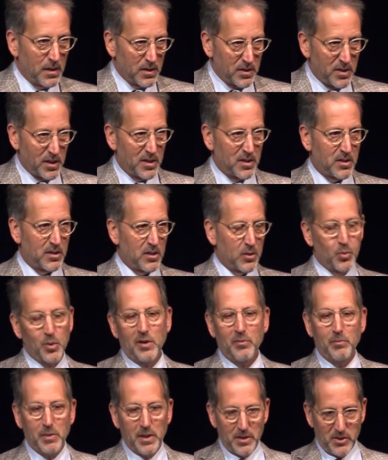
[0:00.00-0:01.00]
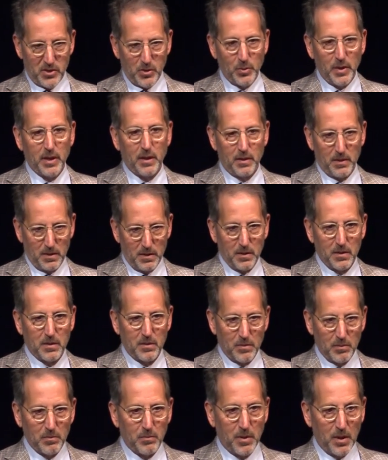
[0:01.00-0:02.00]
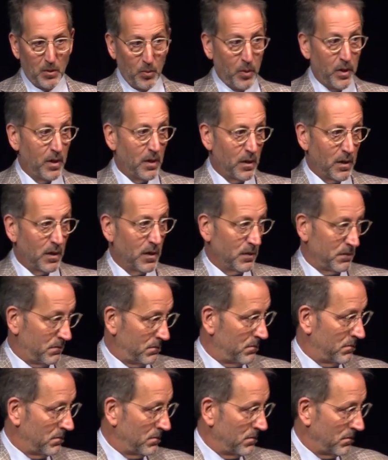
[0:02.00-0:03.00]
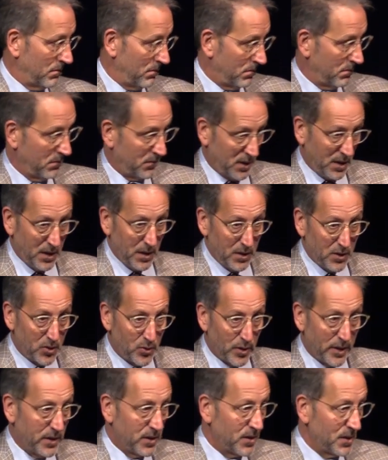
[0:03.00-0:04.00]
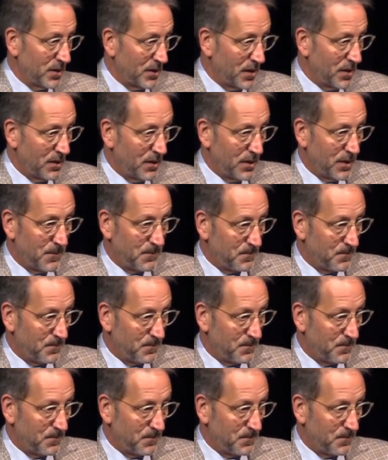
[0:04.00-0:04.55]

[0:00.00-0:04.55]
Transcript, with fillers: six to 12 months away. But we are in the trenches on that.